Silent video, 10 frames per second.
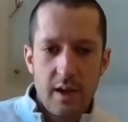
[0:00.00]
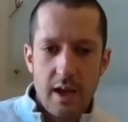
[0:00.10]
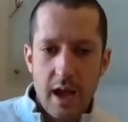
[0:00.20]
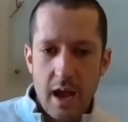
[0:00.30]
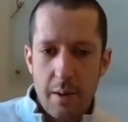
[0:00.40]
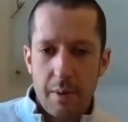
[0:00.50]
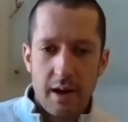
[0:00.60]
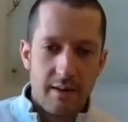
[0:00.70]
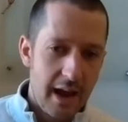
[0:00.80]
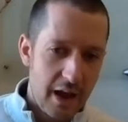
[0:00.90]

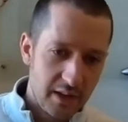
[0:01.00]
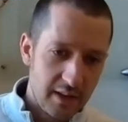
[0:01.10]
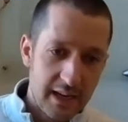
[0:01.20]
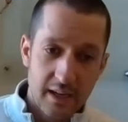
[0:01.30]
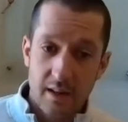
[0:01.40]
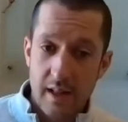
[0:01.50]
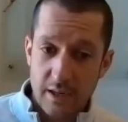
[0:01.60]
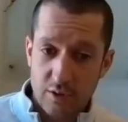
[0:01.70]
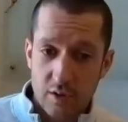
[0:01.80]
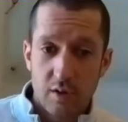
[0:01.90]
But having like an
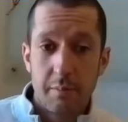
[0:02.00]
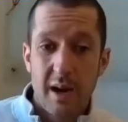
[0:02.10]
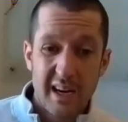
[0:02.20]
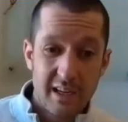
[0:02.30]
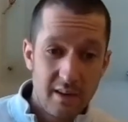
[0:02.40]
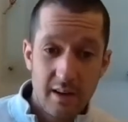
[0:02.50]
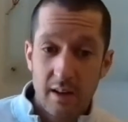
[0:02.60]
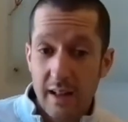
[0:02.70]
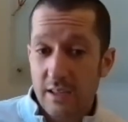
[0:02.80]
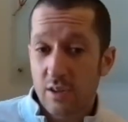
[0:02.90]
electrical
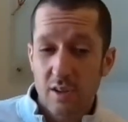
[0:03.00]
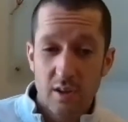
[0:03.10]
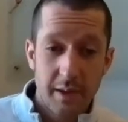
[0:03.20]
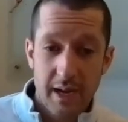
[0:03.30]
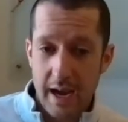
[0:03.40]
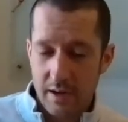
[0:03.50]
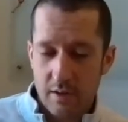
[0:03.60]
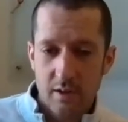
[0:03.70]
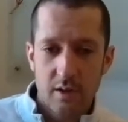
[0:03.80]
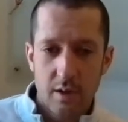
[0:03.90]
or
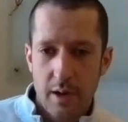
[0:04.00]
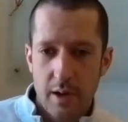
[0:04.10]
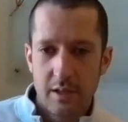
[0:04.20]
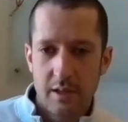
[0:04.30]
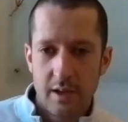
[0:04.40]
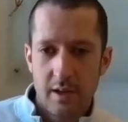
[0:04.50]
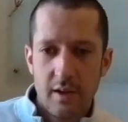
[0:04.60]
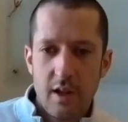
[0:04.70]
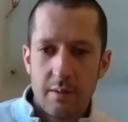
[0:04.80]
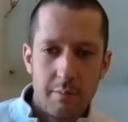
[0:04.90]
mechanical are probably the
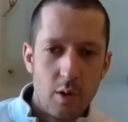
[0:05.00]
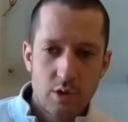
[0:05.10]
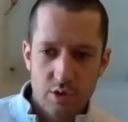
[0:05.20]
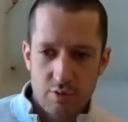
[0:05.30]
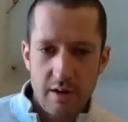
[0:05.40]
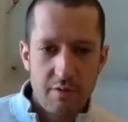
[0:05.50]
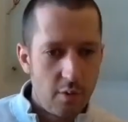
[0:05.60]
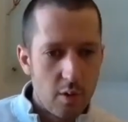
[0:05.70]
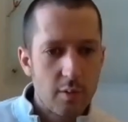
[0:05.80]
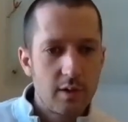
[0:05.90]
most
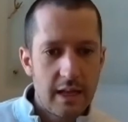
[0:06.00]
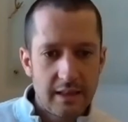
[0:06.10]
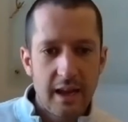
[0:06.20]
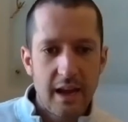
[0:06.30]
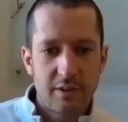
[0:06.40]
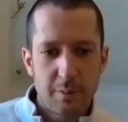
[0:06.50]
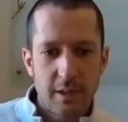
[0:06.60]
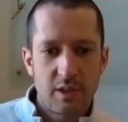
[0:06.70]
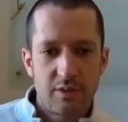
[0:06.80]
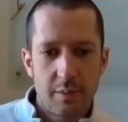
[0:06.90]
straightforward that they have,
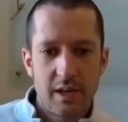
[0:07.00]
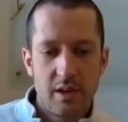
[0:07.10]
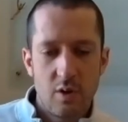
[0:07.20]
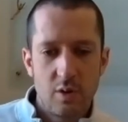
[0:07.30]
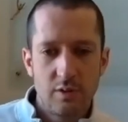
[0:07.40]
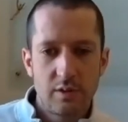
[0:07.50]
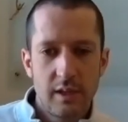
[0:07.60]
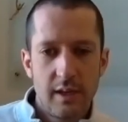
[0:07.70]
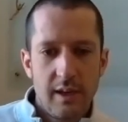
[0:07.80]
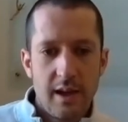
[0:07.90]
especially if somebody knows
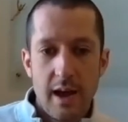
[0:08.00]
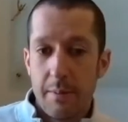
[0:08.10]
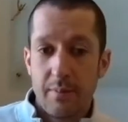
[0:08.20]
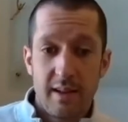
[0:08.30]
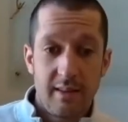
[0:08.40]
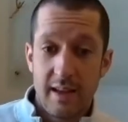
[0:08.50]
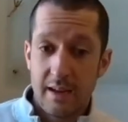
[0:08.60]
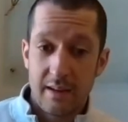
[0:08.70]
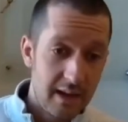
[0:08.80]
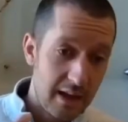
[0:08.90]
that they
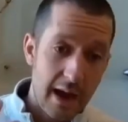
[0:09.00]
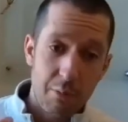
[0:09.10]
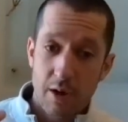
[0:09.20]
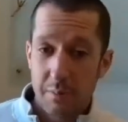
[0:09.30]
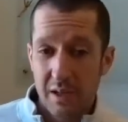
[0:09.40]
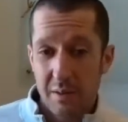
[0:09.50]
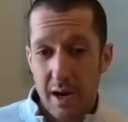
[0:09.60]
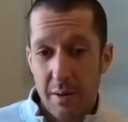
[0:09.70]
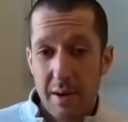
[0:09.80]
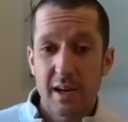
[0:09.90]
say, I want to be in the
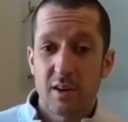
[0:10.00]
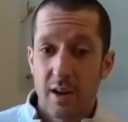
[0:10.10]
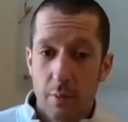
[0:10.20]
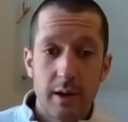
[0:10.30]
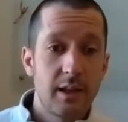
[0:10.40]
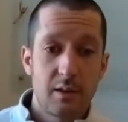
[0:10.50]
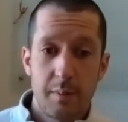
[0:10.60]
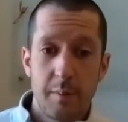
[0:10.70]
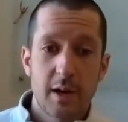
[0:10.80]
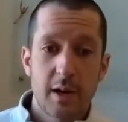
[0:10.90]
biomedical, I want that to be
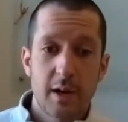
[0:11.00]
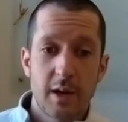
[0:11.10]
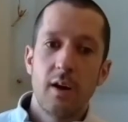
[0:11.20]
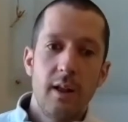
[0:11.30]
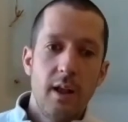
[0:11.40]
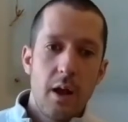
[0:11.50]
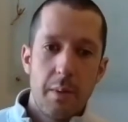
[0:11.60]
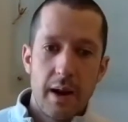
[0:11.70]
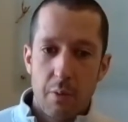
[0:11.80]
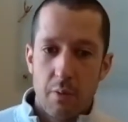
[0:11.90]
my core,
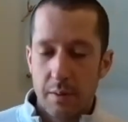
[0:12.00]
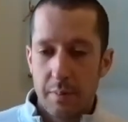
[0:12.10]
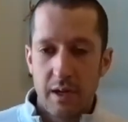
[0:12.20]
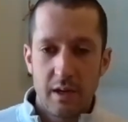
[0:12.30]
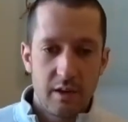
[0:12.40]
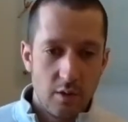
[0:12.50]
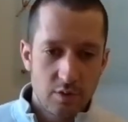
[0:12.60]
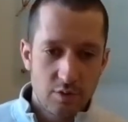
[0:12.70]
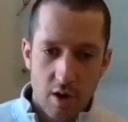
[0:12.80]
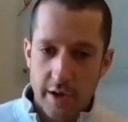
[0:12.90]
but I want to be,
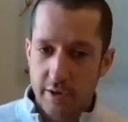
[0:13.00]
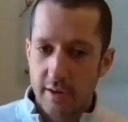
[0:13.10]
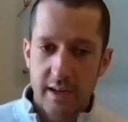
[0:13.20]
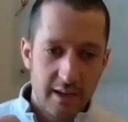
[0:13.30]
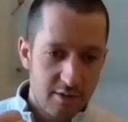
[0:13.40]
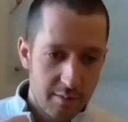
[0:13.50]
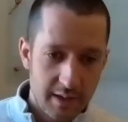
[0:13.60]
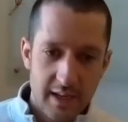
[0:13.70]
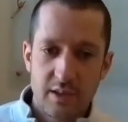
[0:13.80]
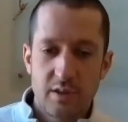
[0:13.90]
stronger in
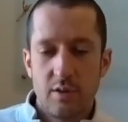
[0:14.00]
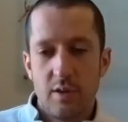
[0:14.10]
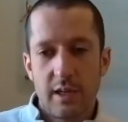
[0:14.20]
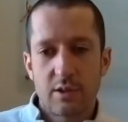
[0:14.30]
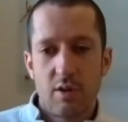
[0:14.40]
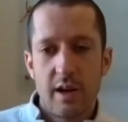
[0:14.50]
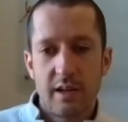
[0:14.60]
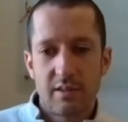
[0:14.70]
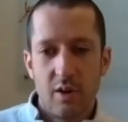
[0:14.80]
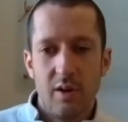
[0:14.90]
instrumentation or
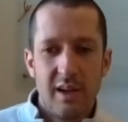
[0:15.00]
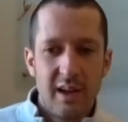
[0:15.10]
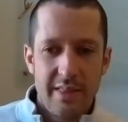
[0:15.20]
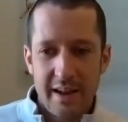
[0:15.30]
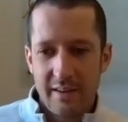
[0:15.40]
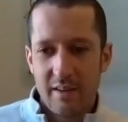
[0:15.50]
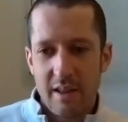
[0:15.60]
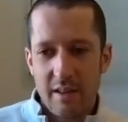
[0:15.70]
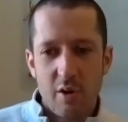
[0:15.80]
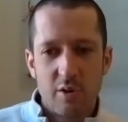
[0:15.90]
electronics. So then
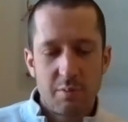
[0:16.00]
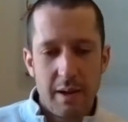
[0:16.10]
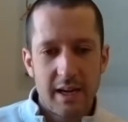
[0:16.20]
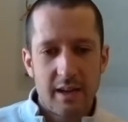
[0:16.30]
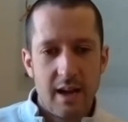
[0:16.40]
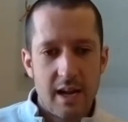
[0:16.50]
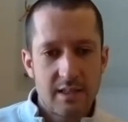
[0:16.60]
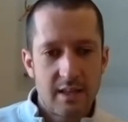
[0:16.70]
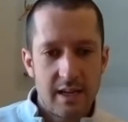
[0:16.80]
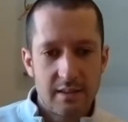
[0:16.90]
those make a lot of
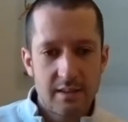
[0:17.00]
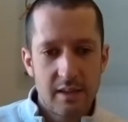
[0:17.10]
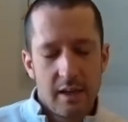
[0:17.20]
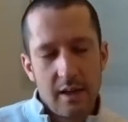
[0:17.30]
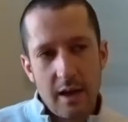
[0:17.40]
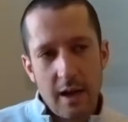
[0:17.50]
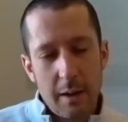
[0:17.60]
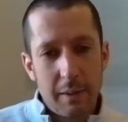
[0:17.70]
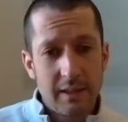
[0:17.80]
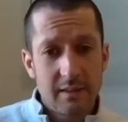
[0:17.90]
sense.
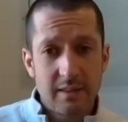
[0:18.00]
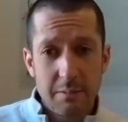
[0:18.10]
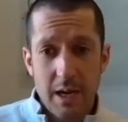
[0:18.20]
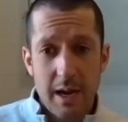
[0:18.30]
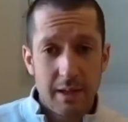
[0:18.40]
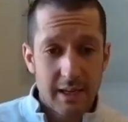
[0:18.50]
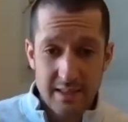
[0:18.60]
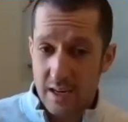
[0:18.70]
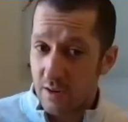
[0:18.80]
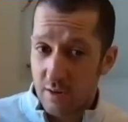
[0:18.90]
But at the same time, like I
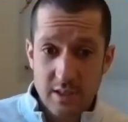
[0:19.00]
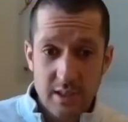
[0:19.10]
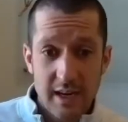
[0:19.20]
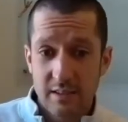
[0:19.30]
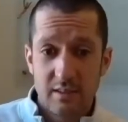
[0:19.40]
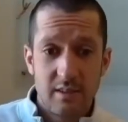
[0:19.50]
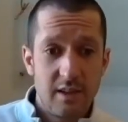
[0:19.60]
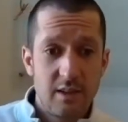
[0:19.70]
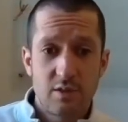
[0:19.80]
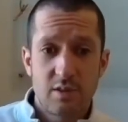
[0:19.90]
said, neuroscience is an
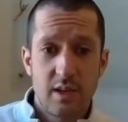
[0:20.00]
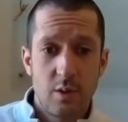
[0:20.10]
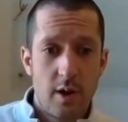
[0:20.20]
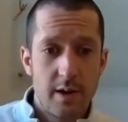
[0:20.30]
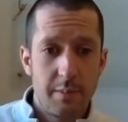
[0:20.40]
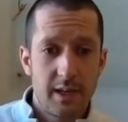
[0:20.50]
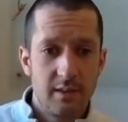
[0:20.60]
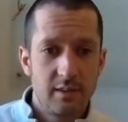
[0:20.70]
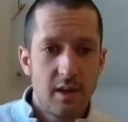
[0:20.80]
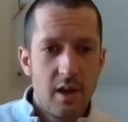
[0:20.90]
interesting one
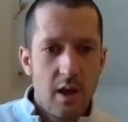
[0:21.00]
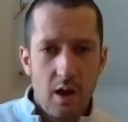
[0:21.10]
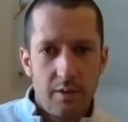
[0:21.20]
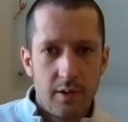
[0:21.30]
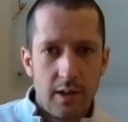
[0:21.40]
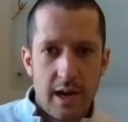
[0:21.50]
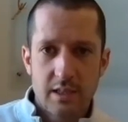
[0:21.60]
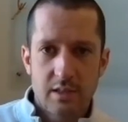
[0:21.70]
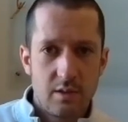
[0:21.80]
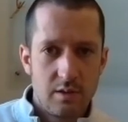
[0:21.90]
because I'll have a lot of
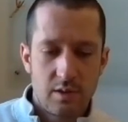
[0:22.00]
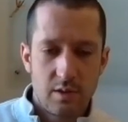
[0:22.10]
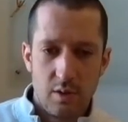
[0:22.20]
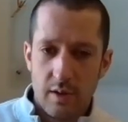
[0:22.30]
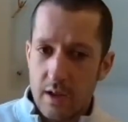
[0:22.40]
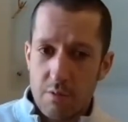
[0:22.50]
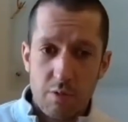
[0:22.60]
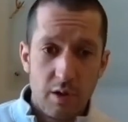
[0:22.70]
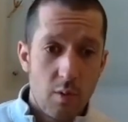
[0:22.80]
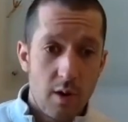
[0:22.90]
students who
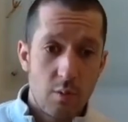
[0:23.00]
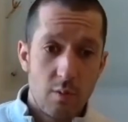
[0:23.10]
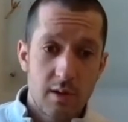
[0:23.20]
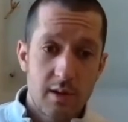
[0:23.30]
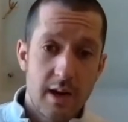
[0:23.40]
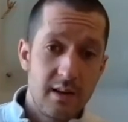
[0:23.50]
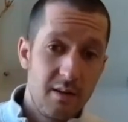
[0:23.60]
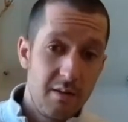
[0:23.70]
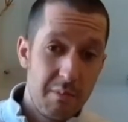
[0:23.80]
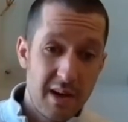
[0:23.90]
really want to work on
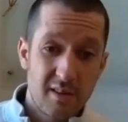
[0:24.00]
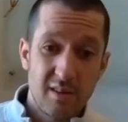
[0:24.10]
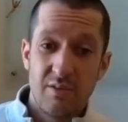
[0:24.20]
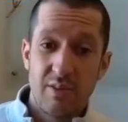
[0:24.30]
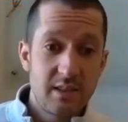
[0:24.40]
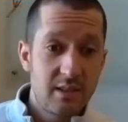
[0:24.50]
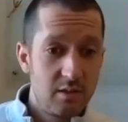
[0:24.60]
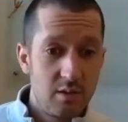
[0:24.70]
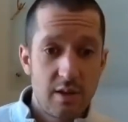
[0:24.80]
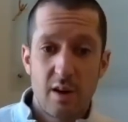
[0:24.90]
medical devices
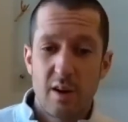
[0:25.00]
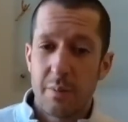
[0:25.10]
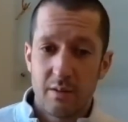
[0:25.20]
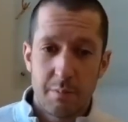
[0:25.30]
or therapies.